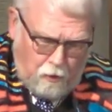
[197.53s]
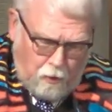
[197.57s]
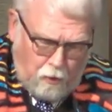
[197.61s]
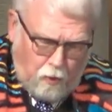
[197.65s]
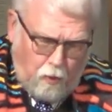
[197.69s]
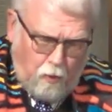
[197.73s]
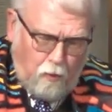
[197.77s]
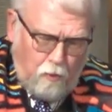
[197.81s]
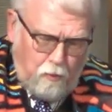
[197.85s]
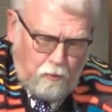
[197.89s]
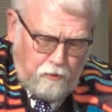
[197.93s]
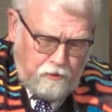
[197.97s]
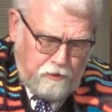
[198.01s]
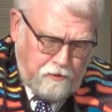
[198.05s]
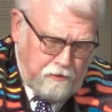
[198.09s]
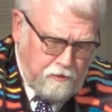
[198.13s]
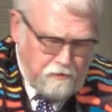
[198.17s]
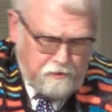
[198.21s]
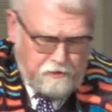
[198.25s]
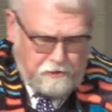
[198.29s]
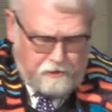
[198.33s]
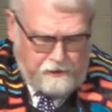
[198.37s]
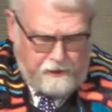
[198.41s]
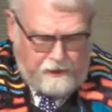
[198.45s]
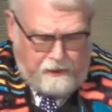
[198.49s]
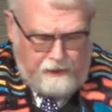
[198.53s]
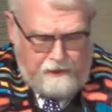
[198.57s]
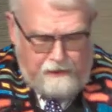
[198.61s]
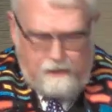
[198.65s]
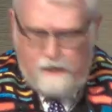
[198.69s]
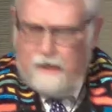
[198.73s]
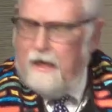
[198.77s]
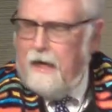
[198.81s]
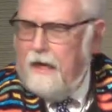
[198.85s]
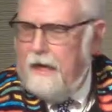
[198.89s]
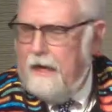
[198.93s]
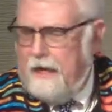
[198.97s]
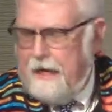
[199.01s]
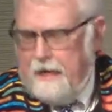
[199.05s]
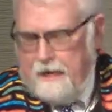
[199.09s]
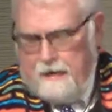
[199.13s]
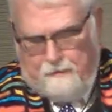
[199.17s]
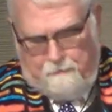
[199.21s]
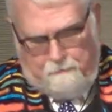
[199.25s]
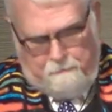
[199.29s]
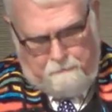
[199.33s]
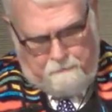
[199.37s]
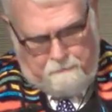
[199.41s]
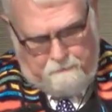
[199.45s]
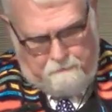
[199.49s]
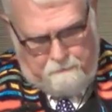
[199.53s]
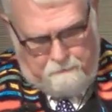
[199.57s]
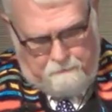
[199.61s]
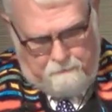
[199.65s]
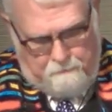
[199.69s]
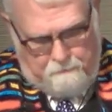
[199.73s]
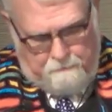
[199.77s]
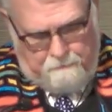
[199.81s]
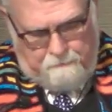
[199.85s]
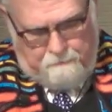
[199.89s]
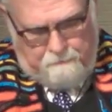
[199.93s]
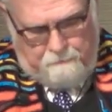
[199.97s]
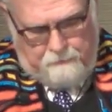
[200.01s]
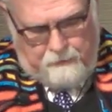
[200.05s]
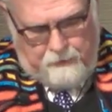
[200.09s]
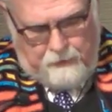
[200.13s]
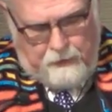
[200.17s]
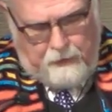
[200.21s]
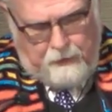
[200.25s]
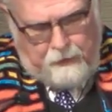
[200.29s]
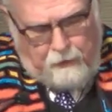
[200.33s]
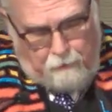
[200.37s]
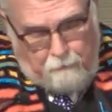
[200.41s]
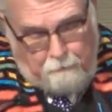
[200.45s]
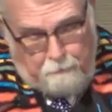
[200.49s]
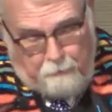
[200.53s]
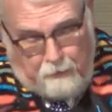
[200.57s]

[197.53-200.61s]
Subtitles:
"Who do you say that I am?" Another